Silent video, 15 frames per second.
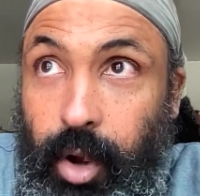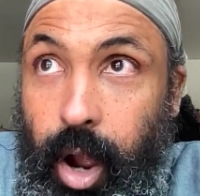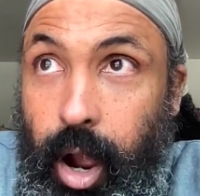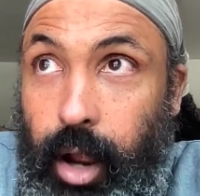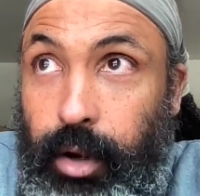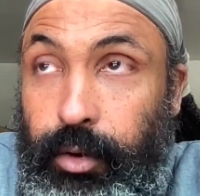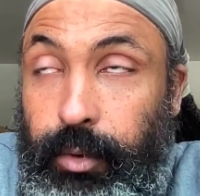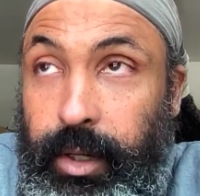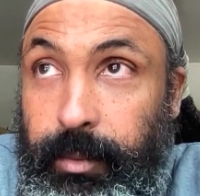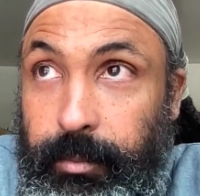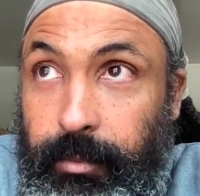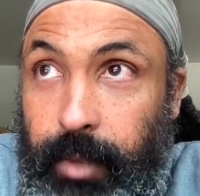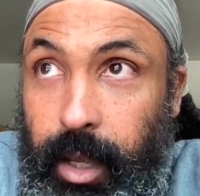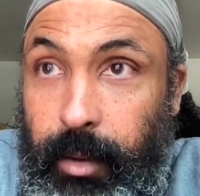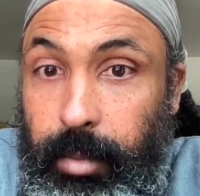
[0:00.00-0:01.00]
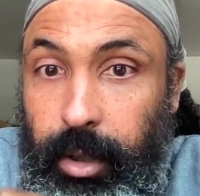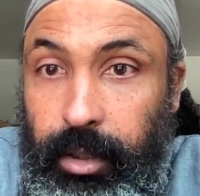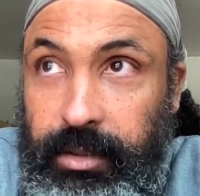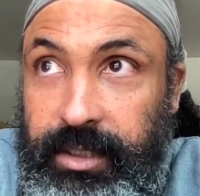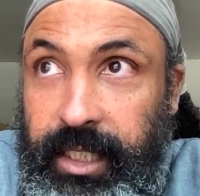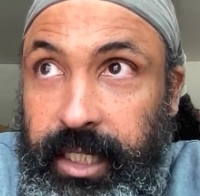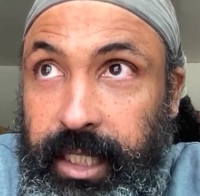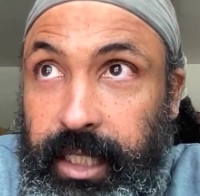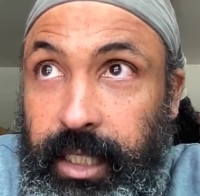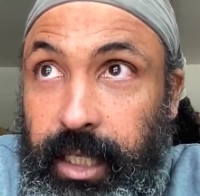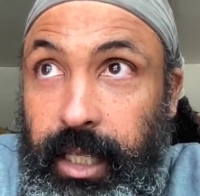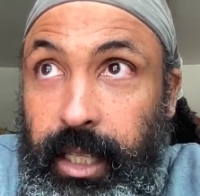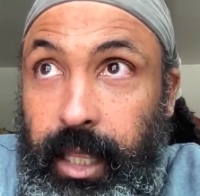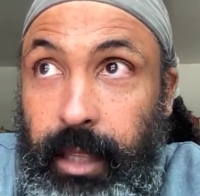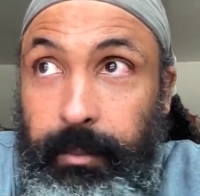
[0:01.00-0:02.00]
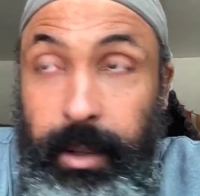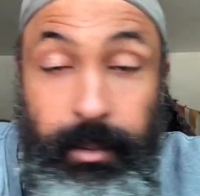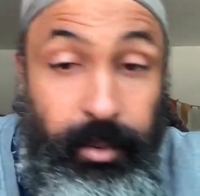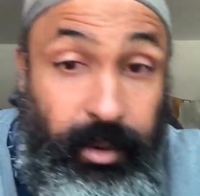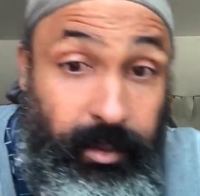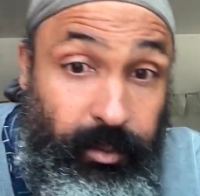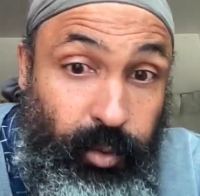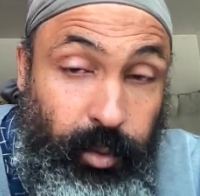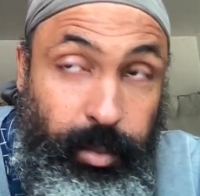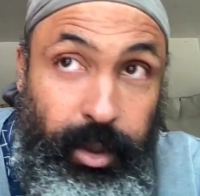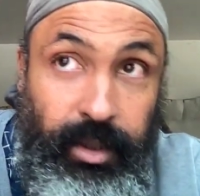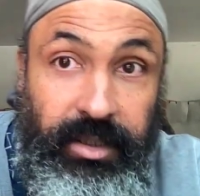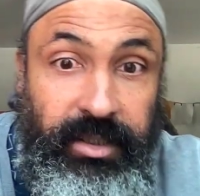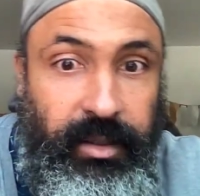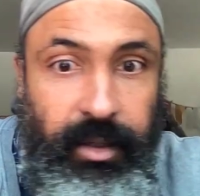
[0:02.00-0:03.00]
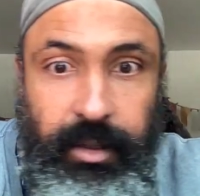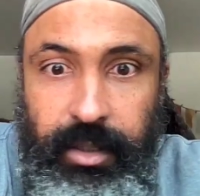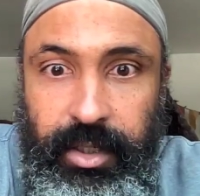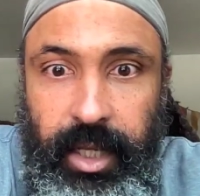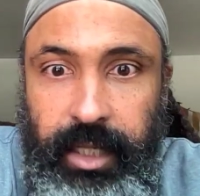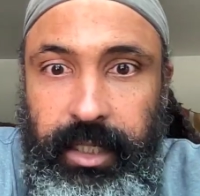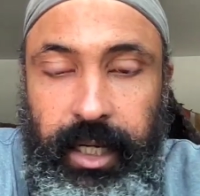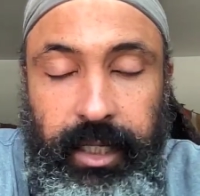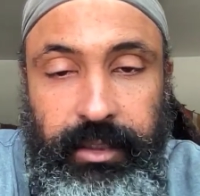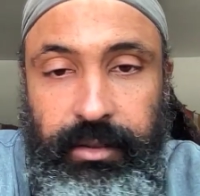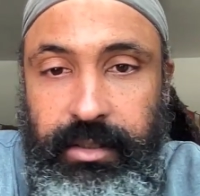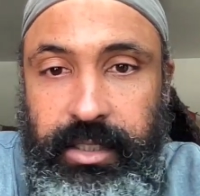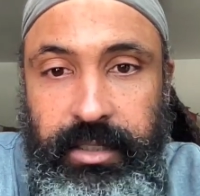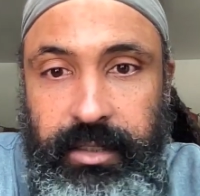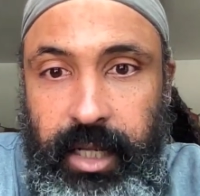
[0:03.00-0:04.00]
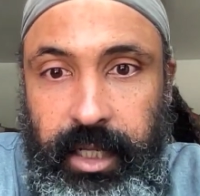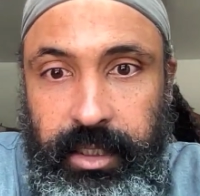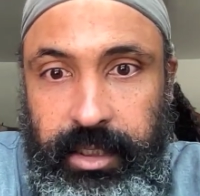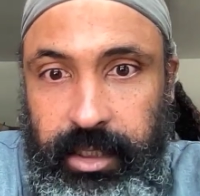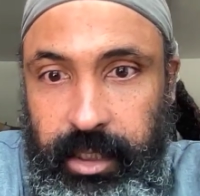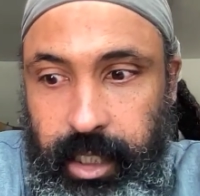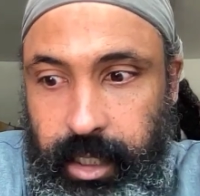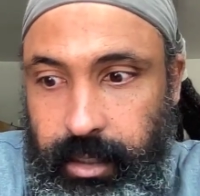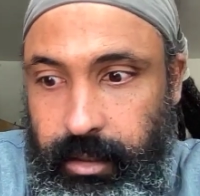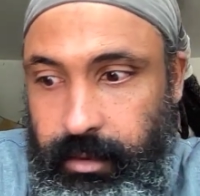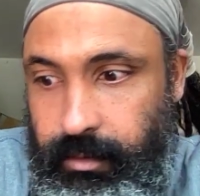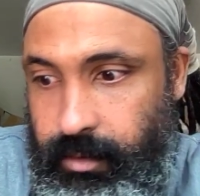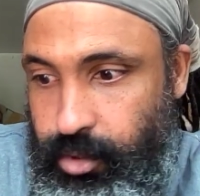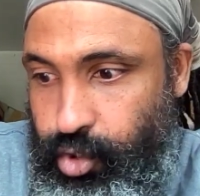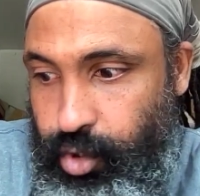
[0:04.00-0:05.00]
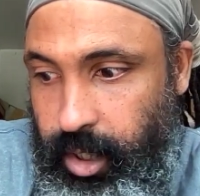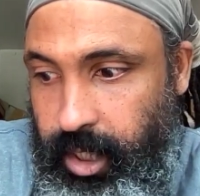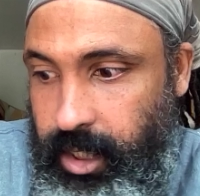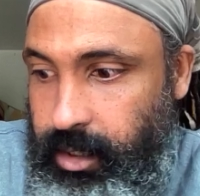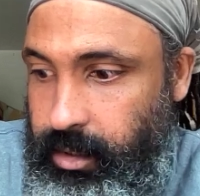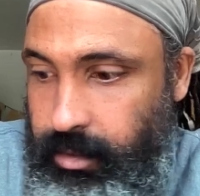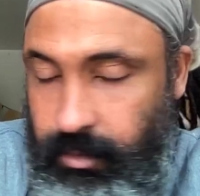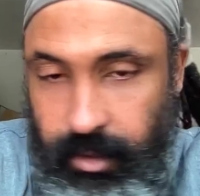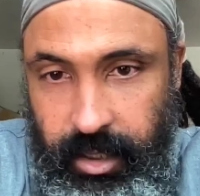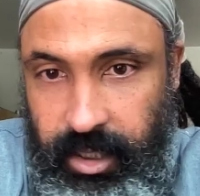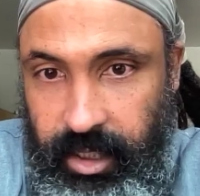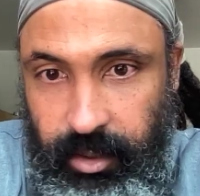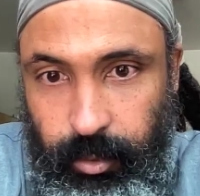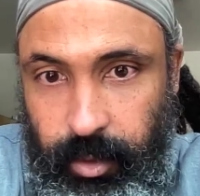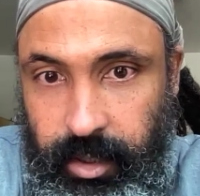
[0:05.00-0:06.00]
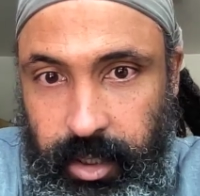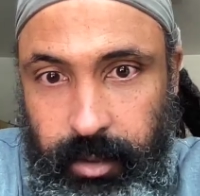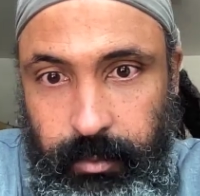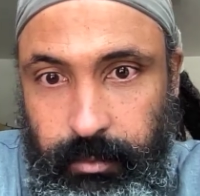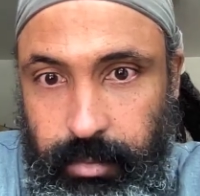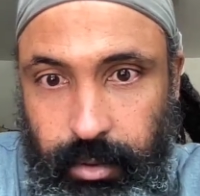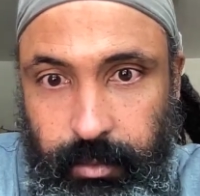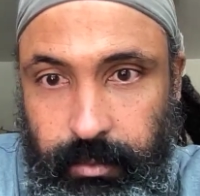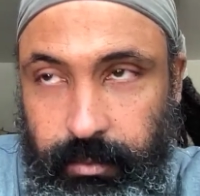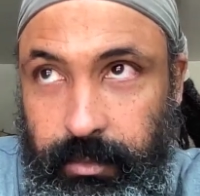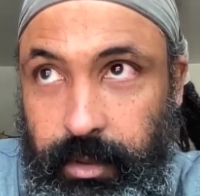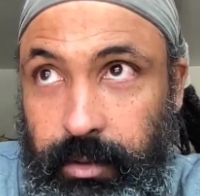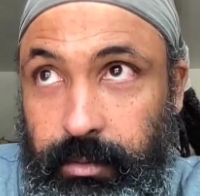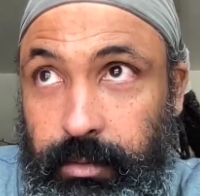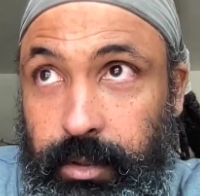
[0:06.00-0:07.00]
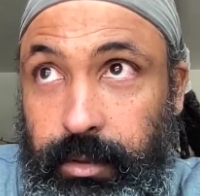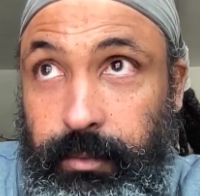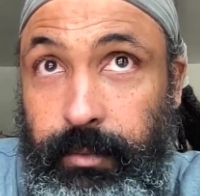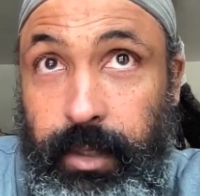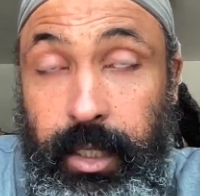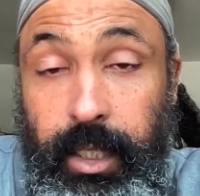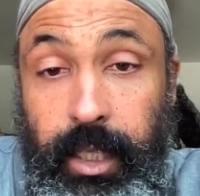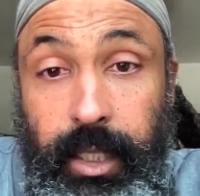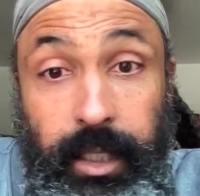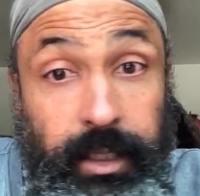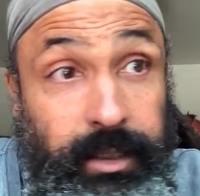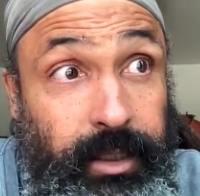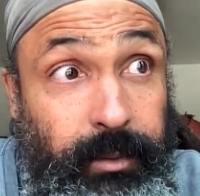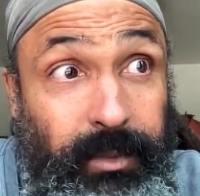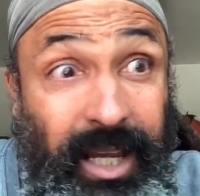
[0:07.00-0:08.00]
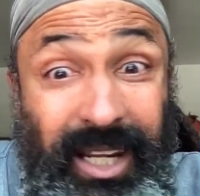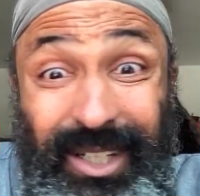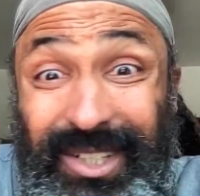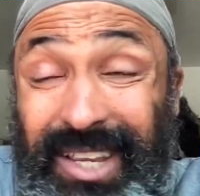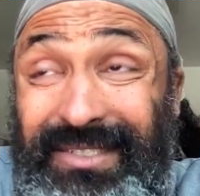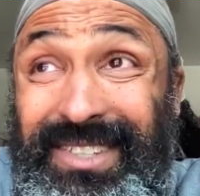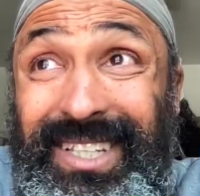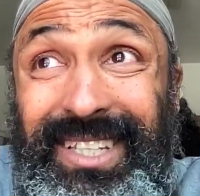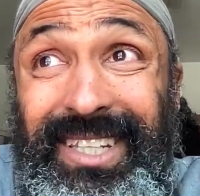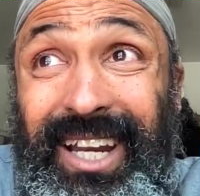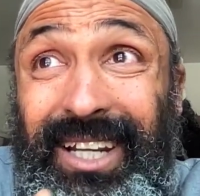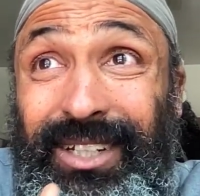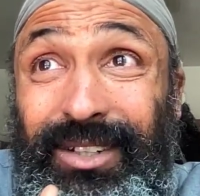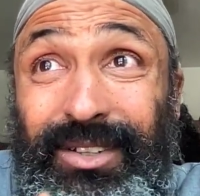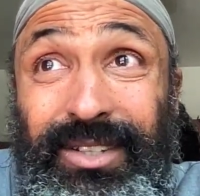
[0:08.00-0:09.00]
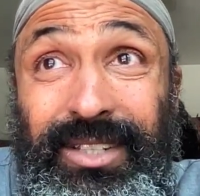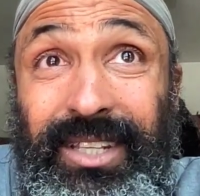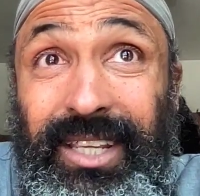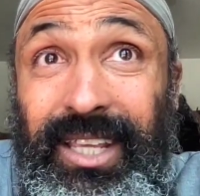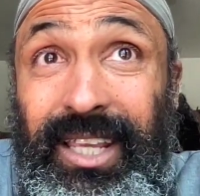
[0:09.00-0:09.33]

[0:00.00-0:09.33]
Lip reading: artery pulsating. People repulse. A doctor is just nonchalant, trained, deal with it. Boom, don't. Some doctors, I've seen doctors,